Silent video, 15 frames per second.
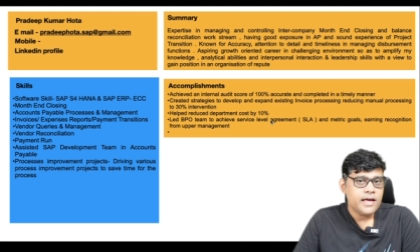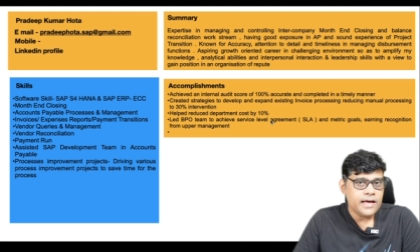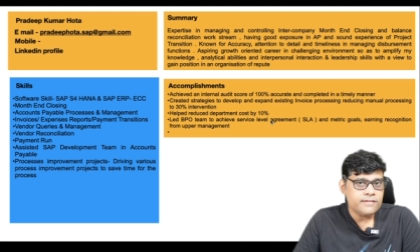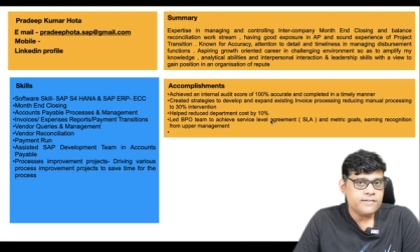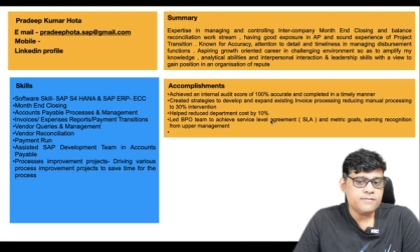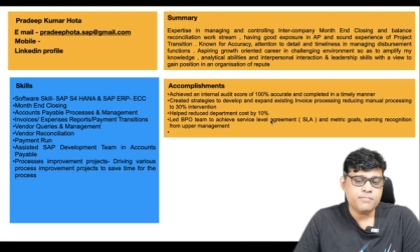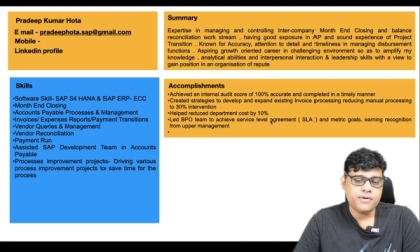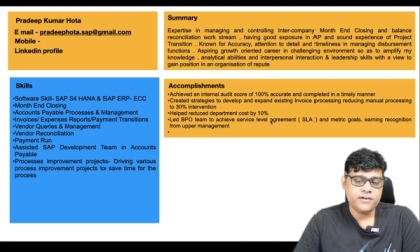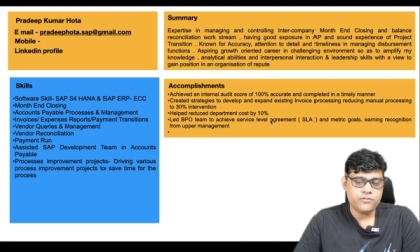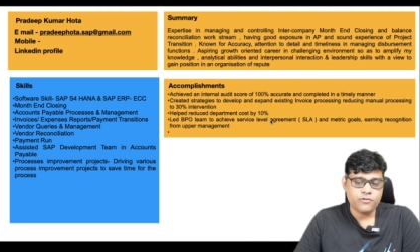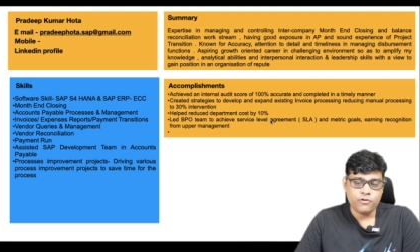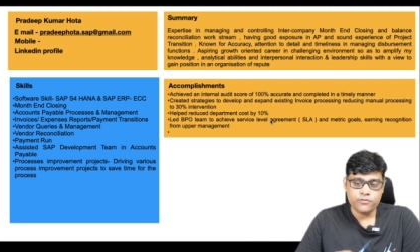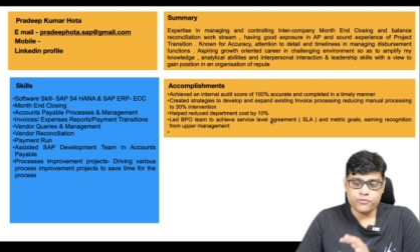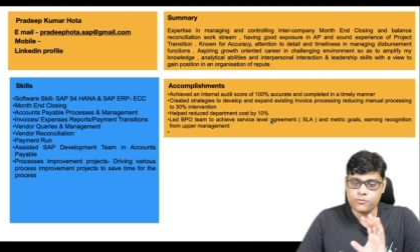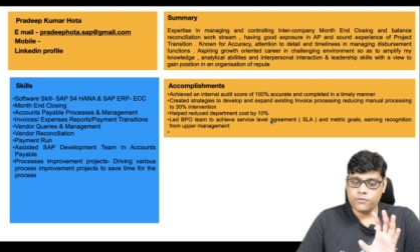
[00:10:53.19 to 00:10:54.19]
achievements
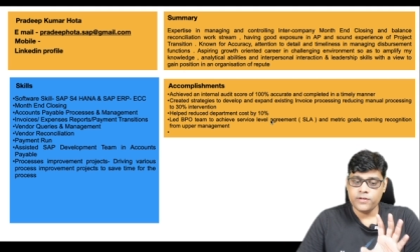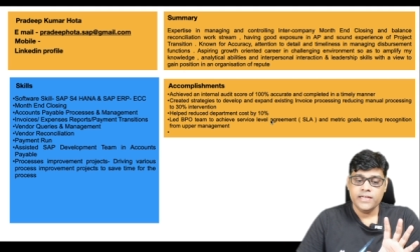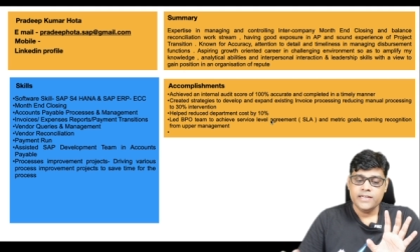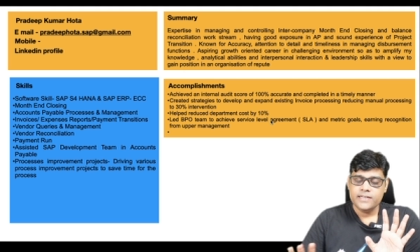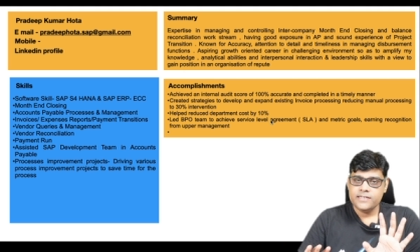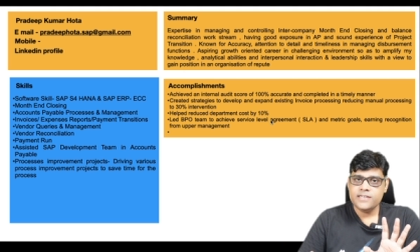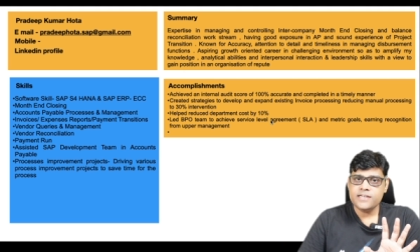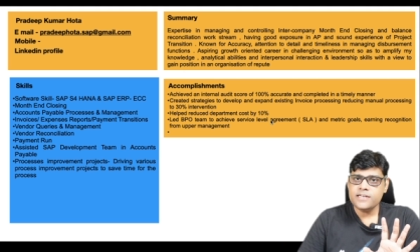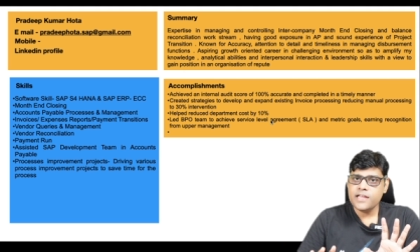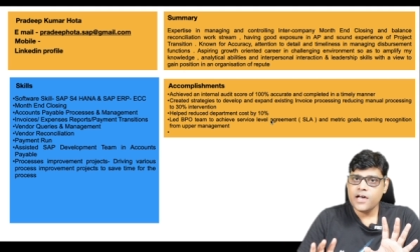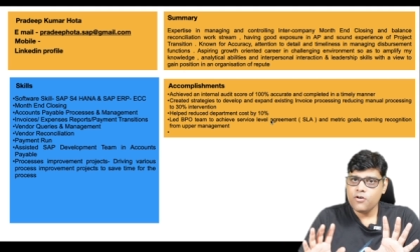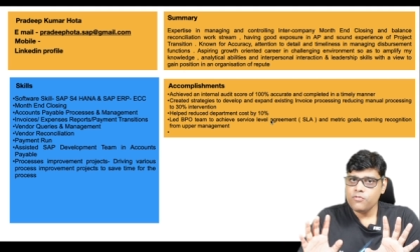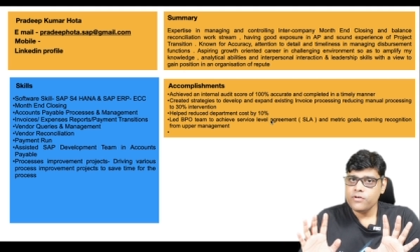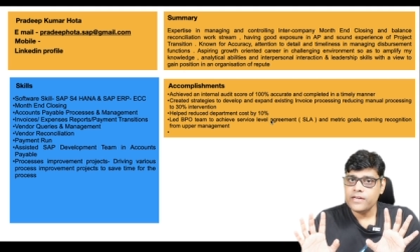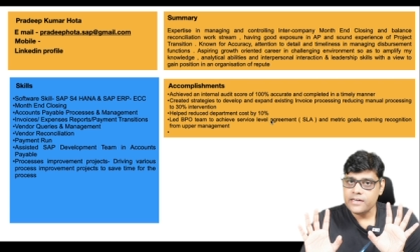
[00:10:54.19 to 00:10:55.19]
also. Till
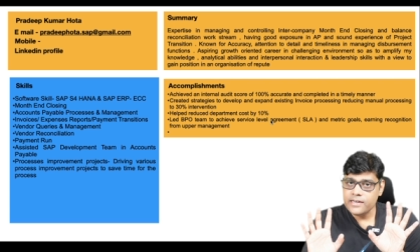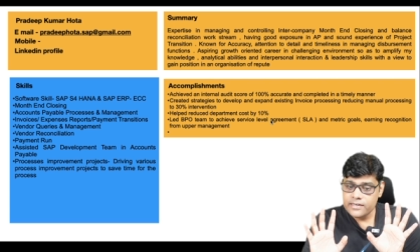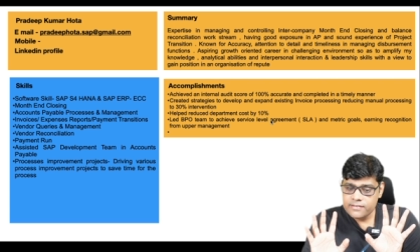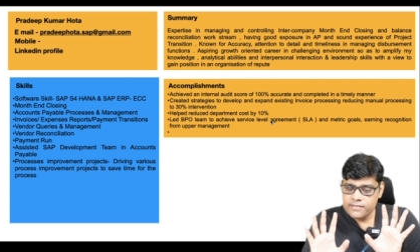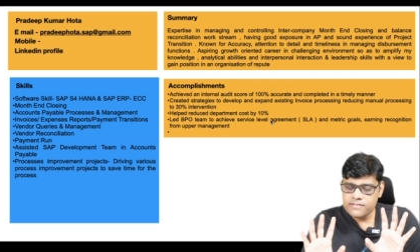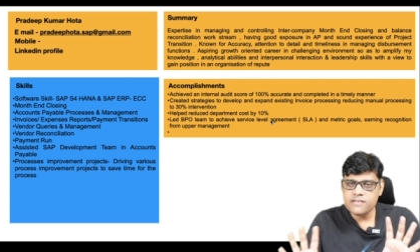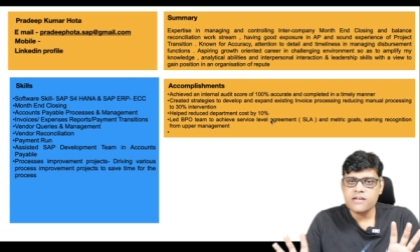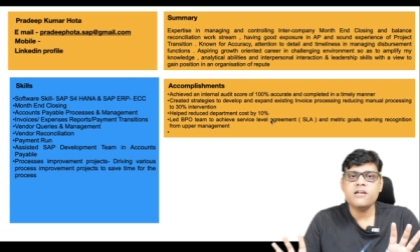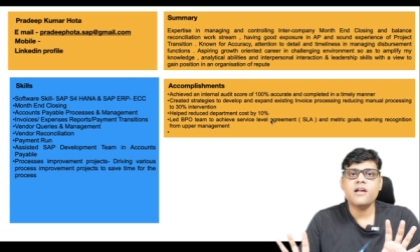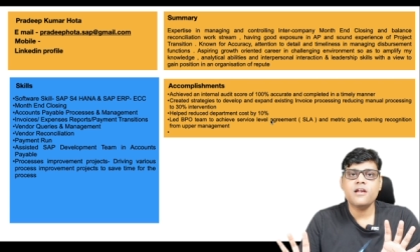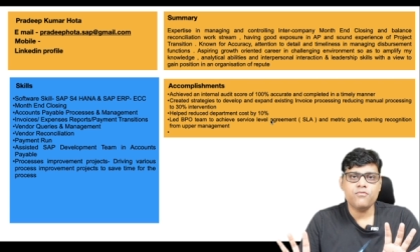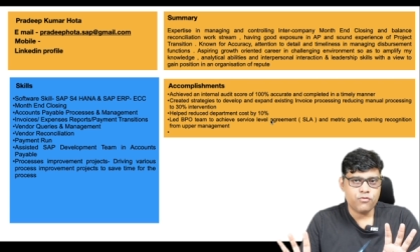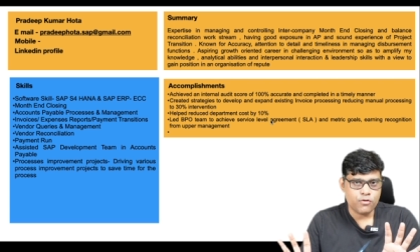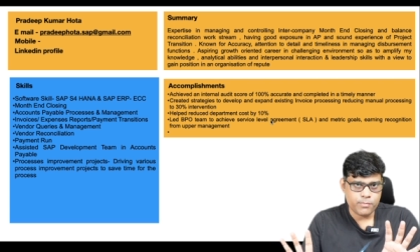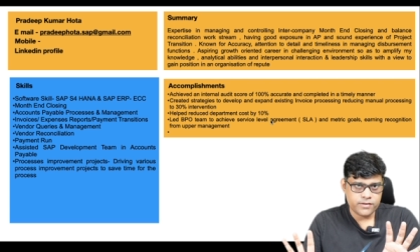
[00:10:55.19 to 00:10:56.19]
now, it's general
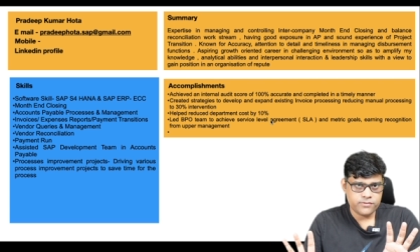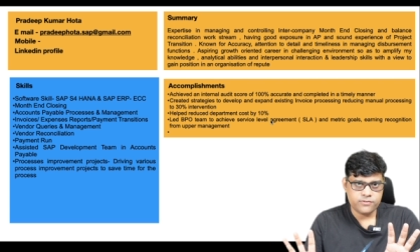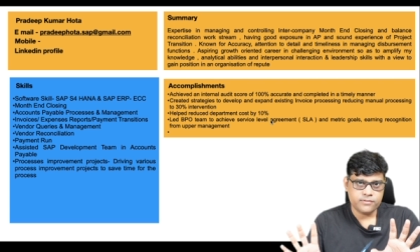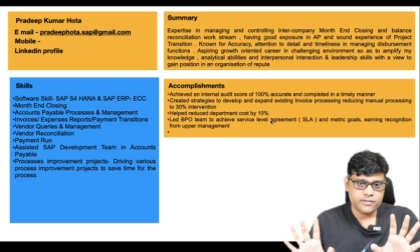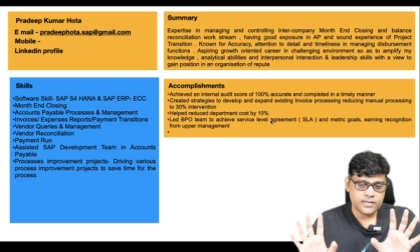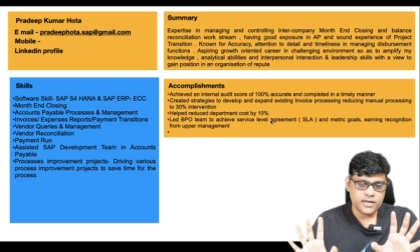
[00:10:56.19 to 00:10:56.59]
information.